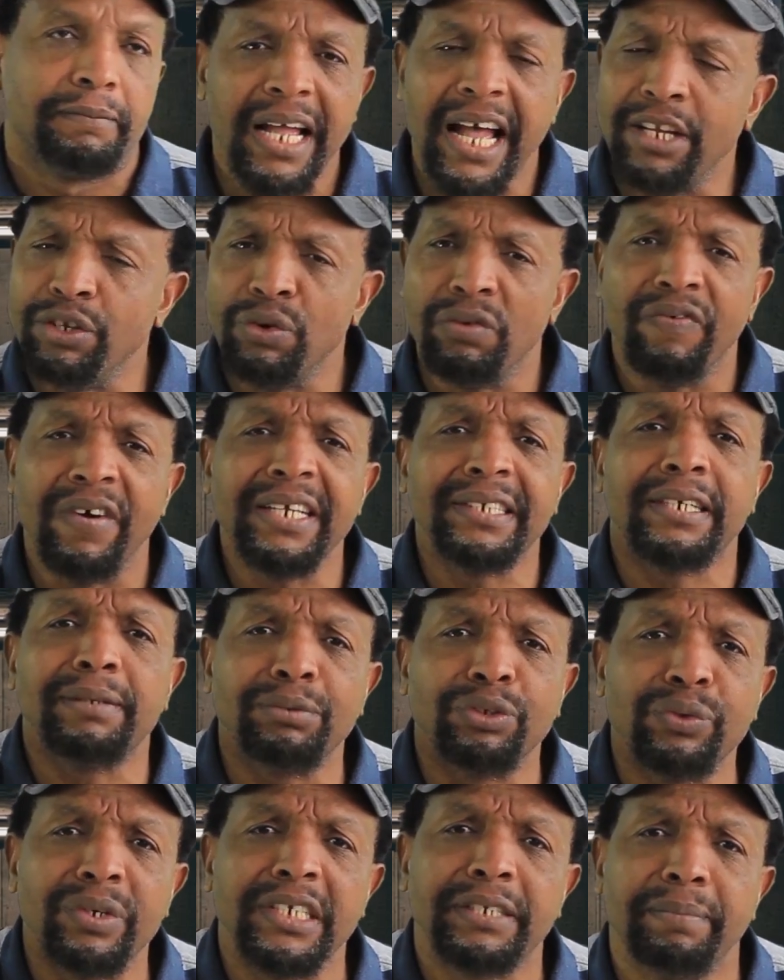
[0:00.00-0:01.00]
And you'll find some
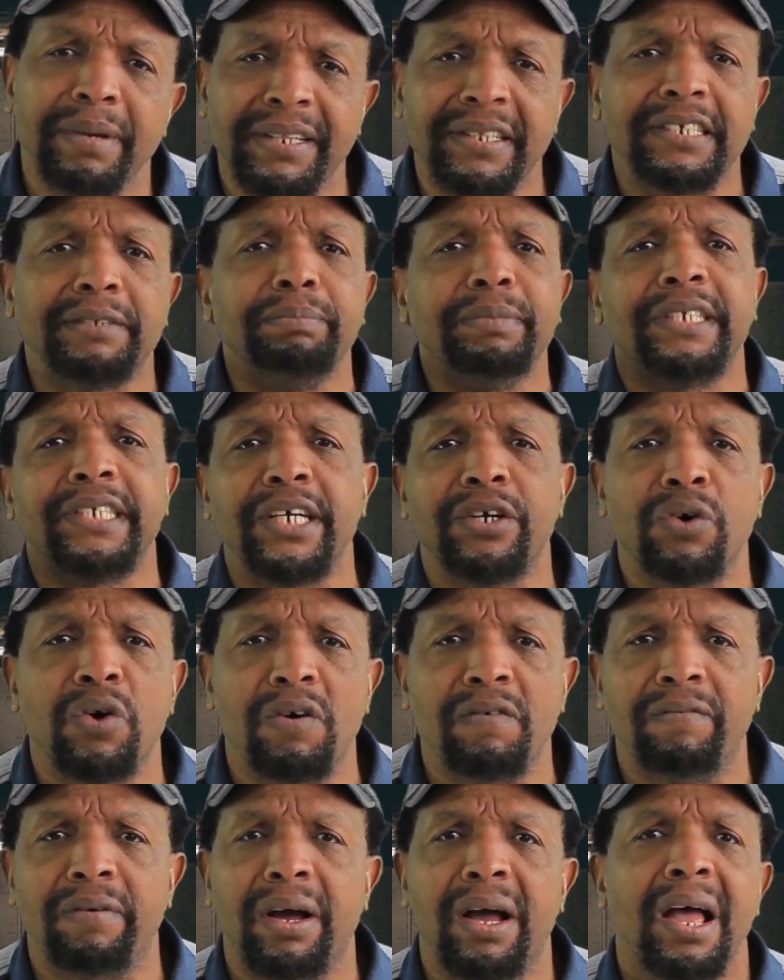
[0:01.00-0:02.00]
students make this mistake
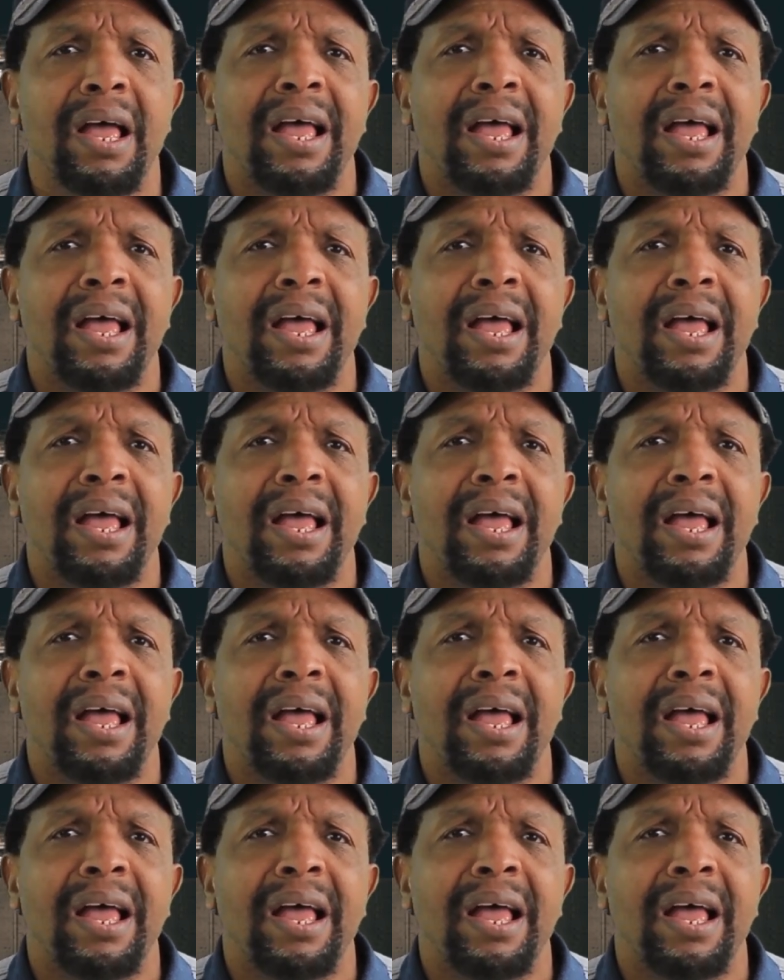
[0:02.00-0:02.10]
of